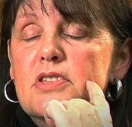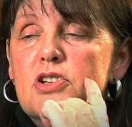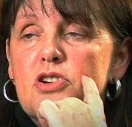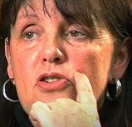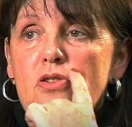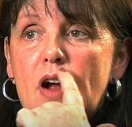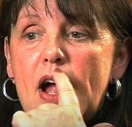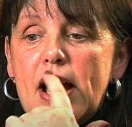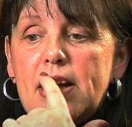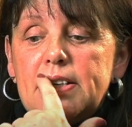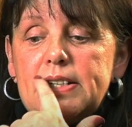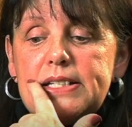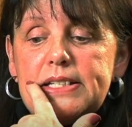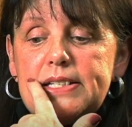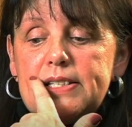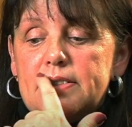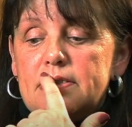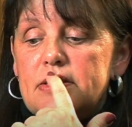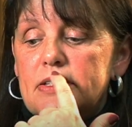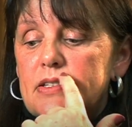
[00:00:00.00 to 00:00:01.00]

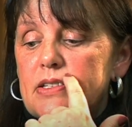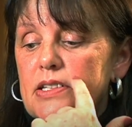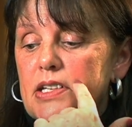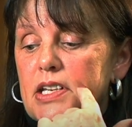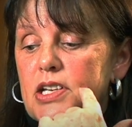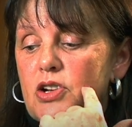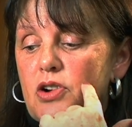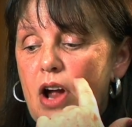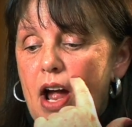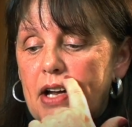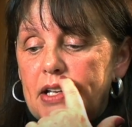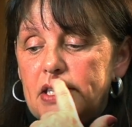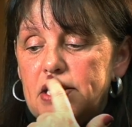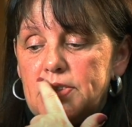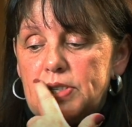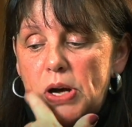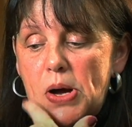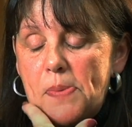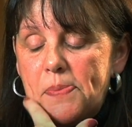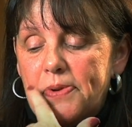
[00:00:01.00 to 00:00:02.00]
cracked the
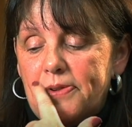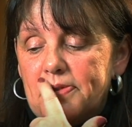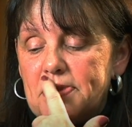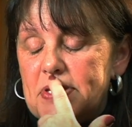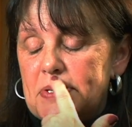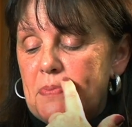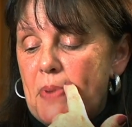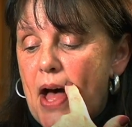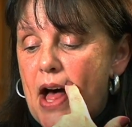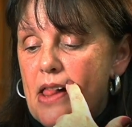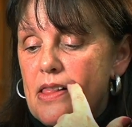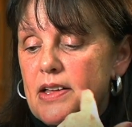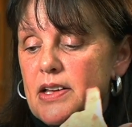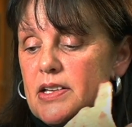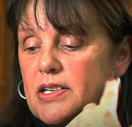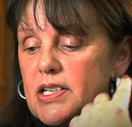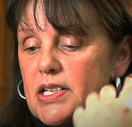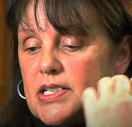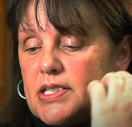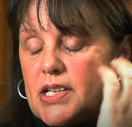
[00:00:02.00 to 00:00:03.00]
top of his
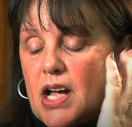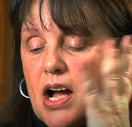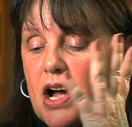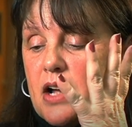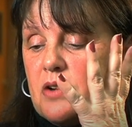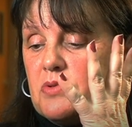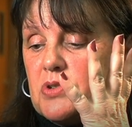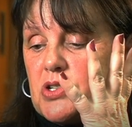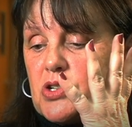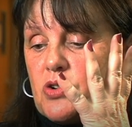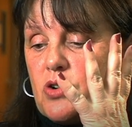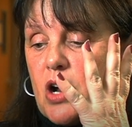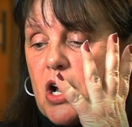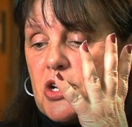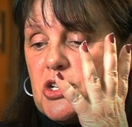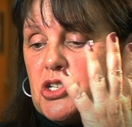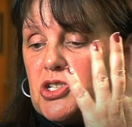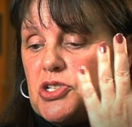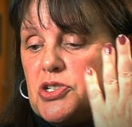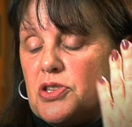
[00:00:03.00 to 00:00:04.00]
palate, his eye was
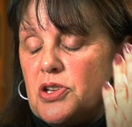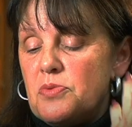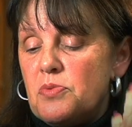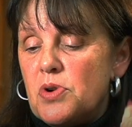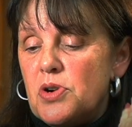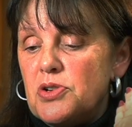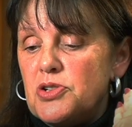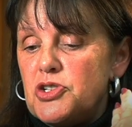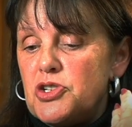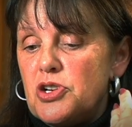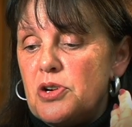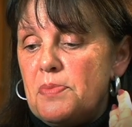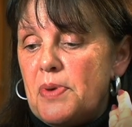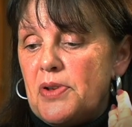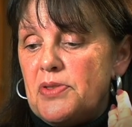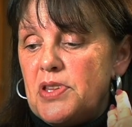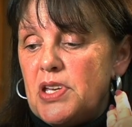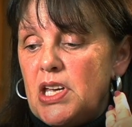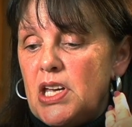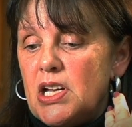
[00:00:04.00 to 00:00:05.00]
crushed, they weren't sure
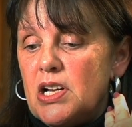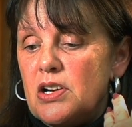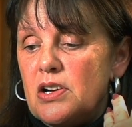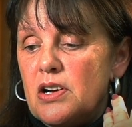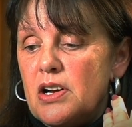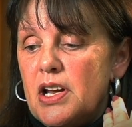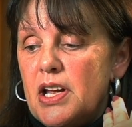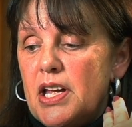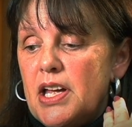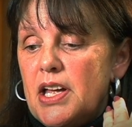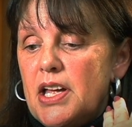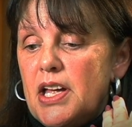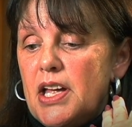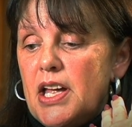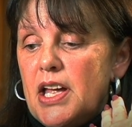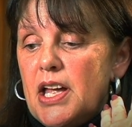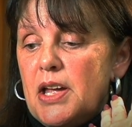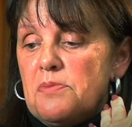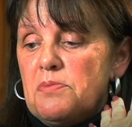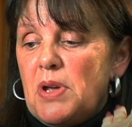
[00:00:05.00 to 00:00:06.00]
about the ear
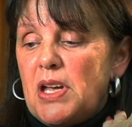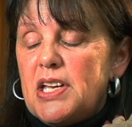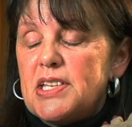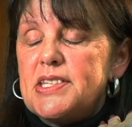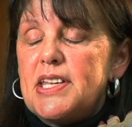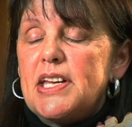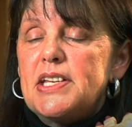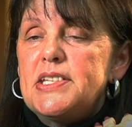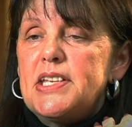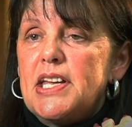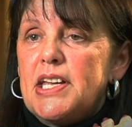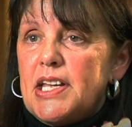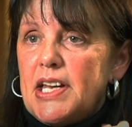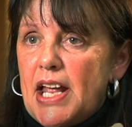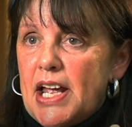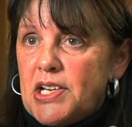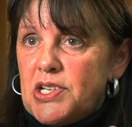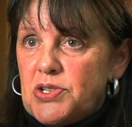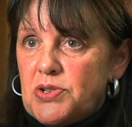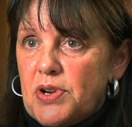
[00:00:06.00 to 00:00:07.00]
because they had taken
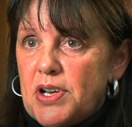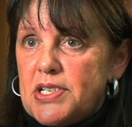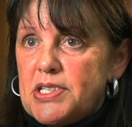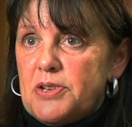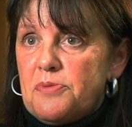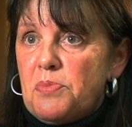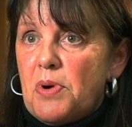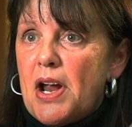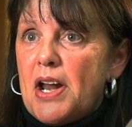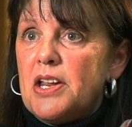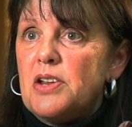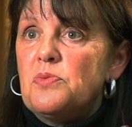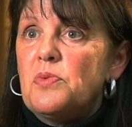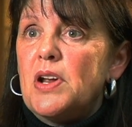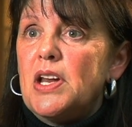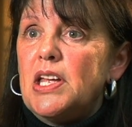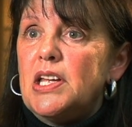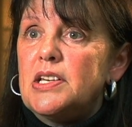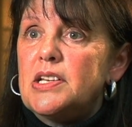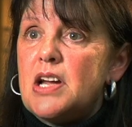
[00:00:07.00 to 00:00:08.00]
x-rays of Brandon
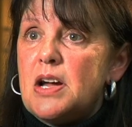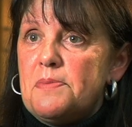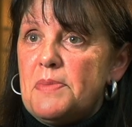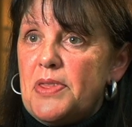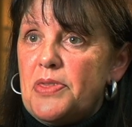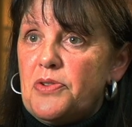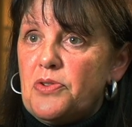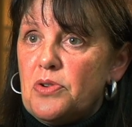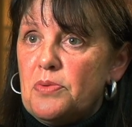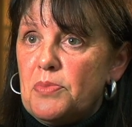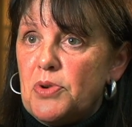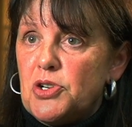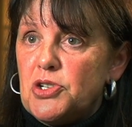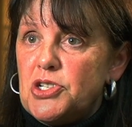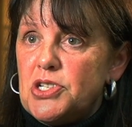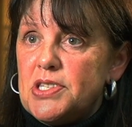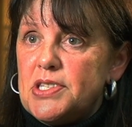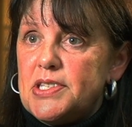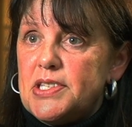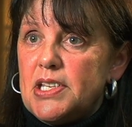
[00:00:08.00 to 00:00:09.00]
when he had come in through
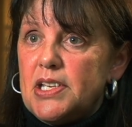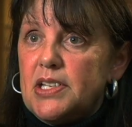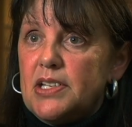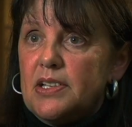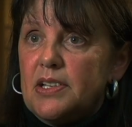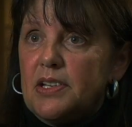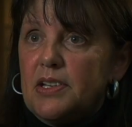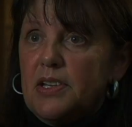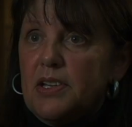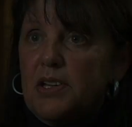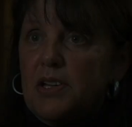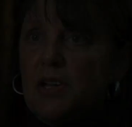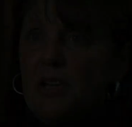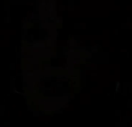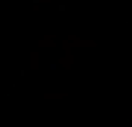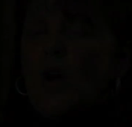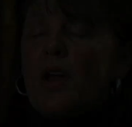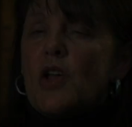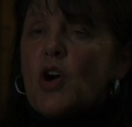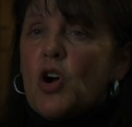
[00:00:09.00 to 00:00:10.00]
emergency.
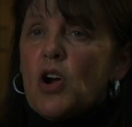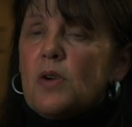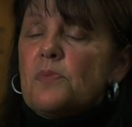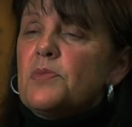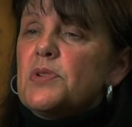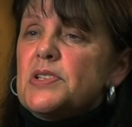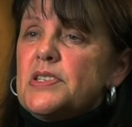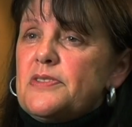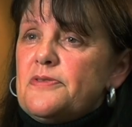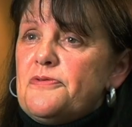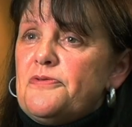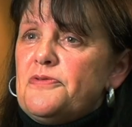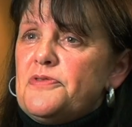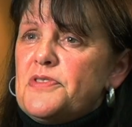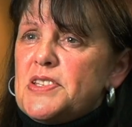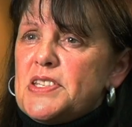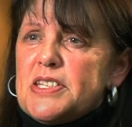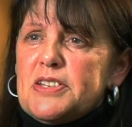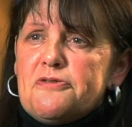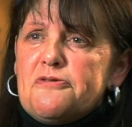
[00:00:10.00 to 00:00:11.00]
One arm was
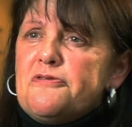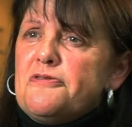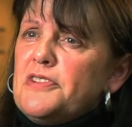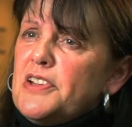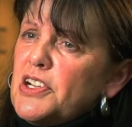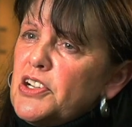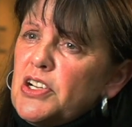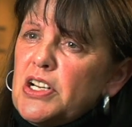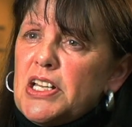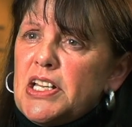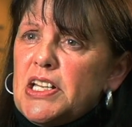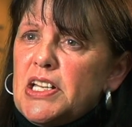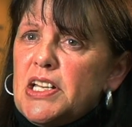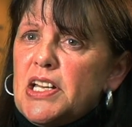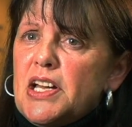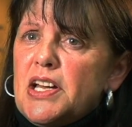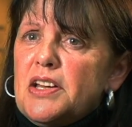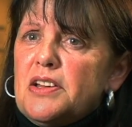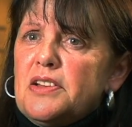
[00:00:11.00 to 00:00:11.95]
severely